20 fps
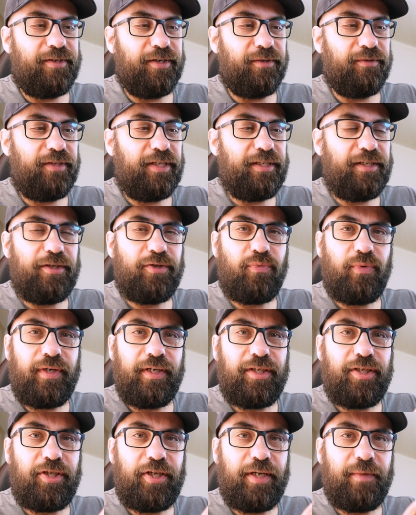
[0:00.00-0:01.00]
So this is
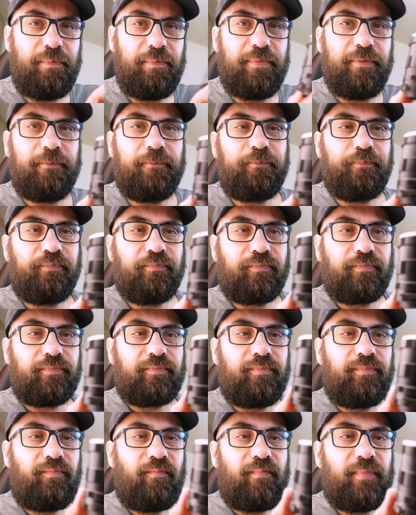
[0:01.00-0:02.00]
really cheap.
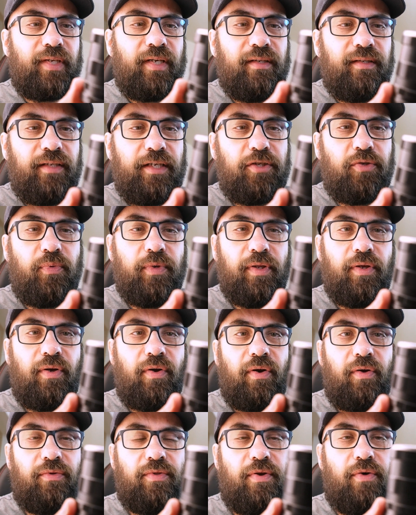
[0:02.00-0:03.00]
This will
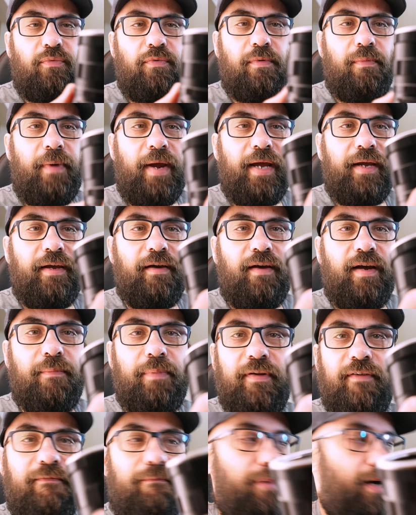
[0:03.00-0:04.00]
throw you back a
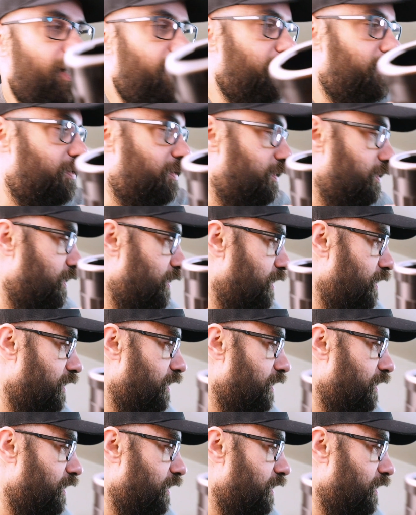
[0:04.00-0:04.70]
couple of bucks.